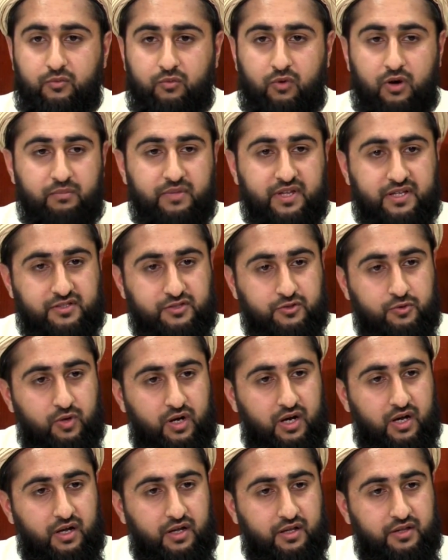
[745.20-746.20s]
what makes
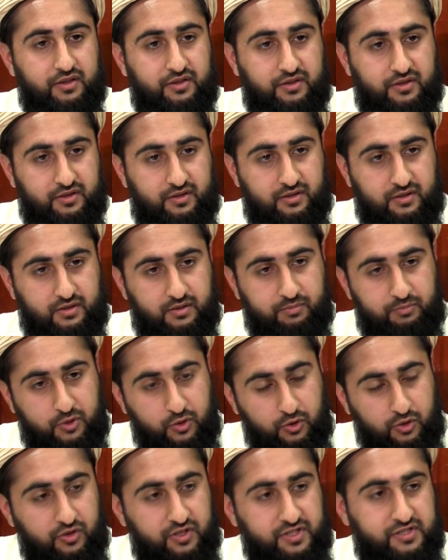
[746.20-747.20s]
dua the
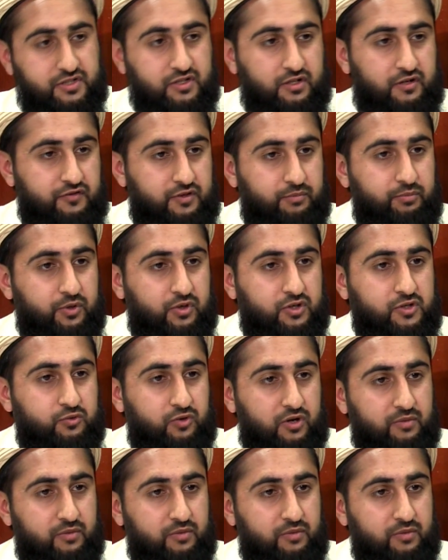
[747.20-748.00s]
purest of the purest,